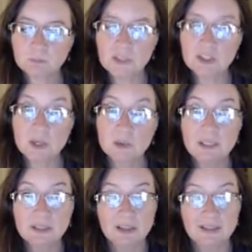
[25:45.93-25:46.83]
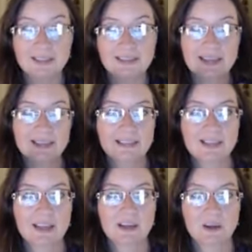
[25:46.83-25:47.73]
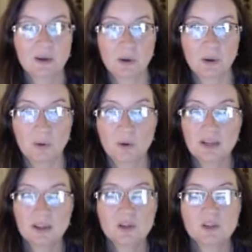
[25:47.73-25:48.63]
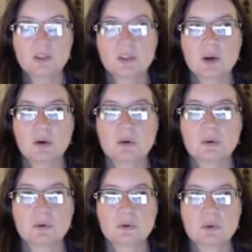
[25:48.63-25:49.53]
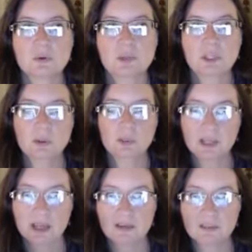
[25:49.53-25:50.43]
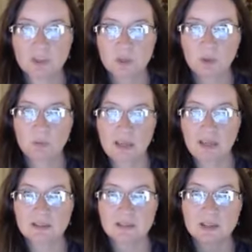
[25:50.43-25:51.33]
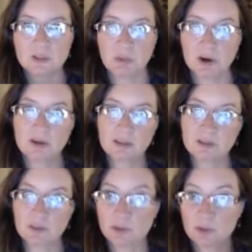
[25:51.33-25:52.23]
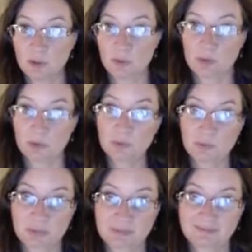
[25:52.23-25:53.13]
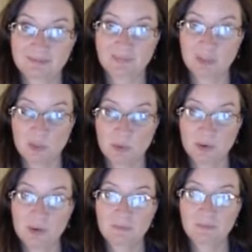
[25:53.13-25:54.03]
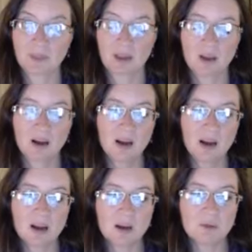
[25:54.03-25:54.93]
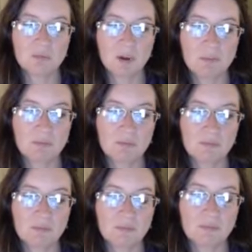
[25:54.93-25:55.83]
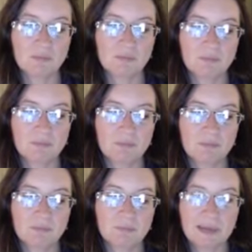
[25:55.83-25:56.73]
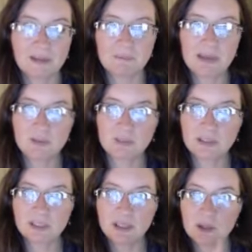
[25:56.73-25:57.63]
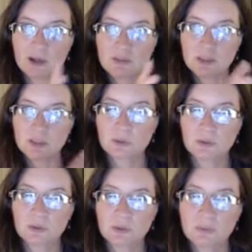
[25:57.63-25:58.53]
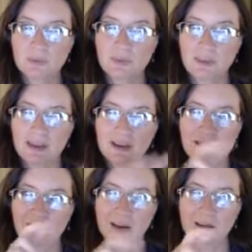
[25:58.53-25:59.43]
So yes and no. So you can have soulmates as part of your soul group, for sure. But it may feel like you have a soul group that not